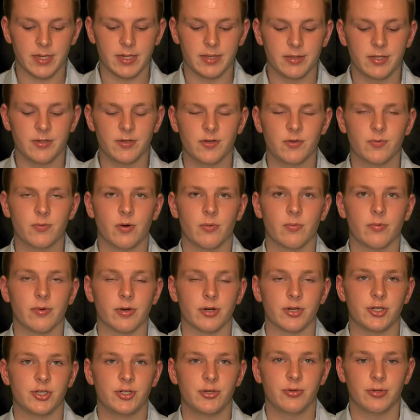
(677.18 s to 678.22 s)
This is what we
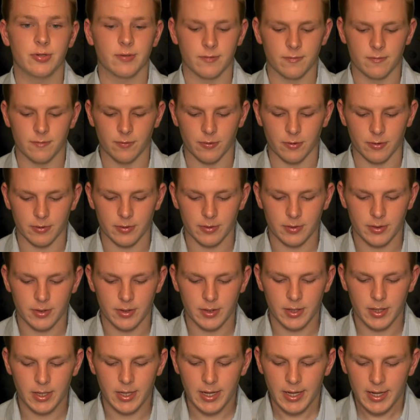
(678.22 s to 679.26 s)
are shooting for.
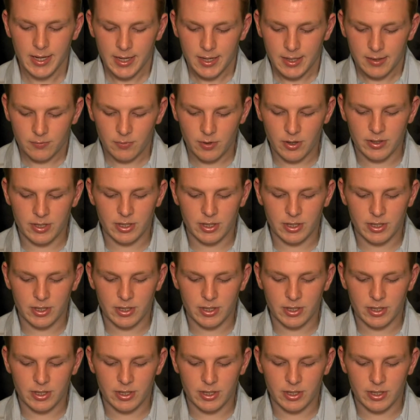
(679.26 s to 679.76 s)
We